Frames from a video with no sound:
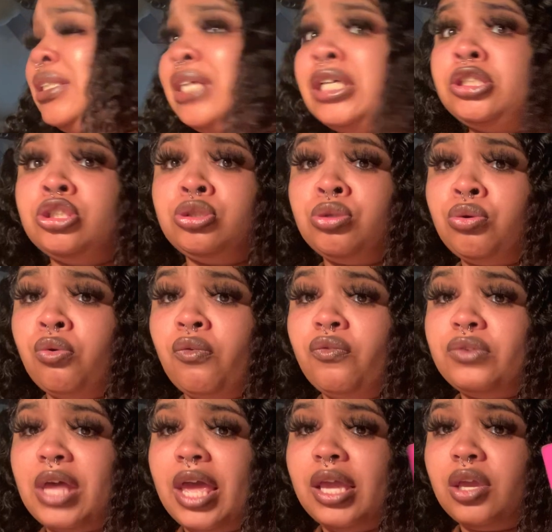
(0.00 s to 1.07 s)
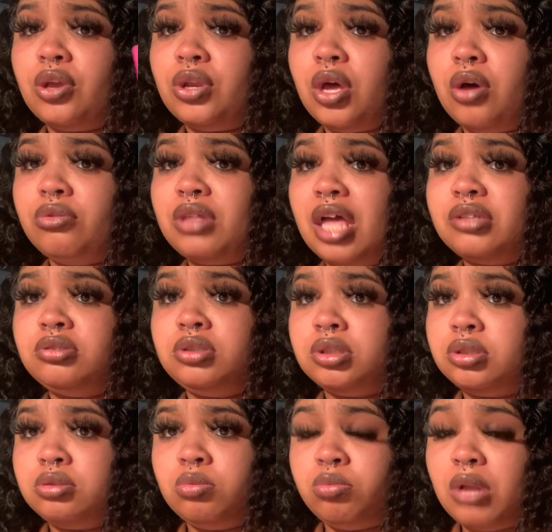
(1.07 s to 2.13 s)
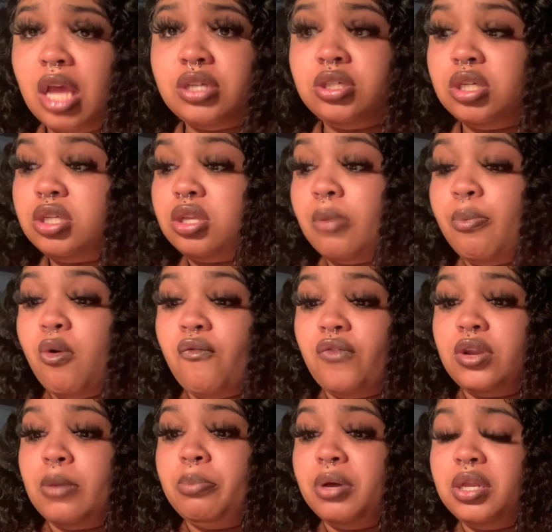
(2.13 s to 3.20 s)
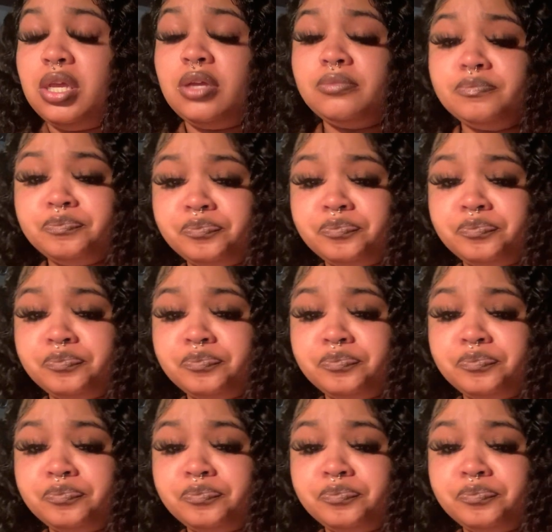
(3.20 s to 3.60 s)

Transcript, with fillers: That's the truth. Like you know, that's just that's just the proof in the pudding.